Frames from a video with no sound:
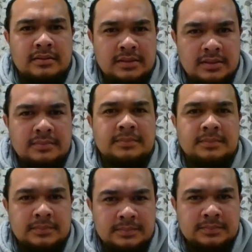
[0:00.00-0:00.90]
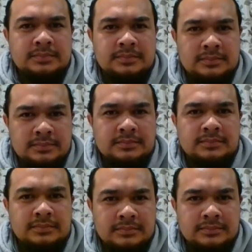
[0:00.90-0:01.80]
you know, from the people that
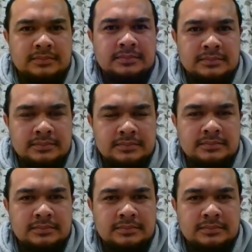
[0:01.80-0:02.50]
are around you. So if they're